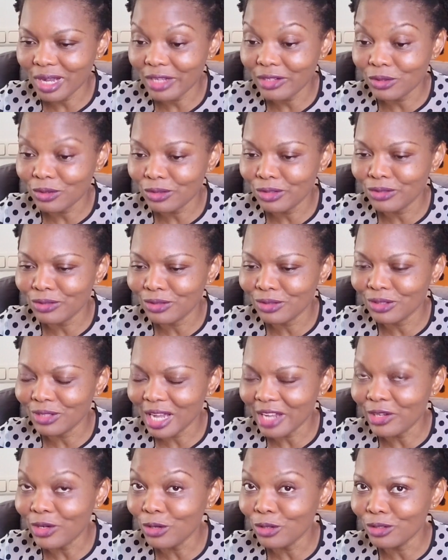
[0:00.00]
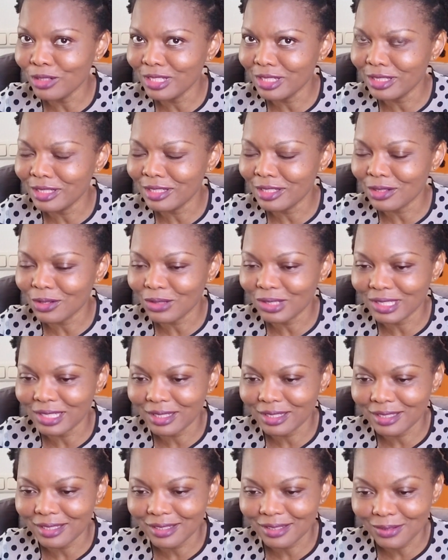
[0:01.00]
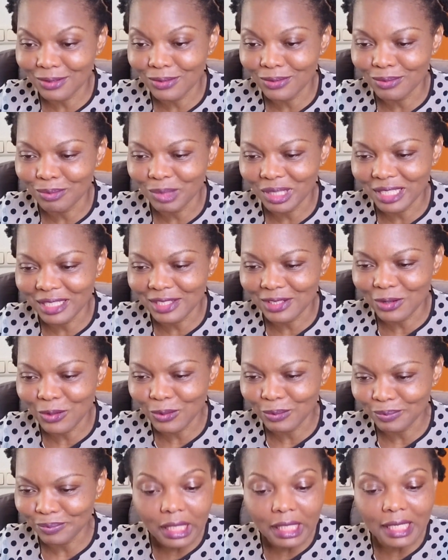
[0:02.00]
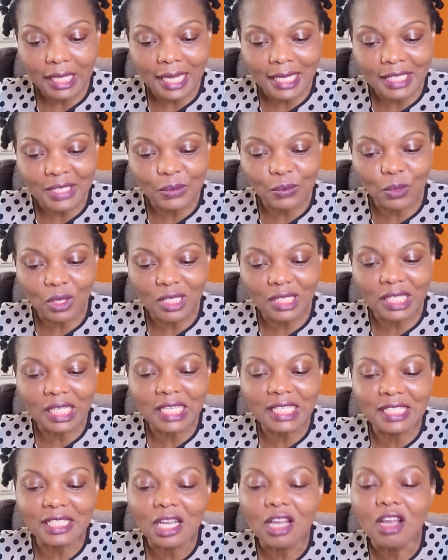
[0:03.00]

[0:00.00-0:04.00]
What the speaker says: I know you need this content. So please go. The next one is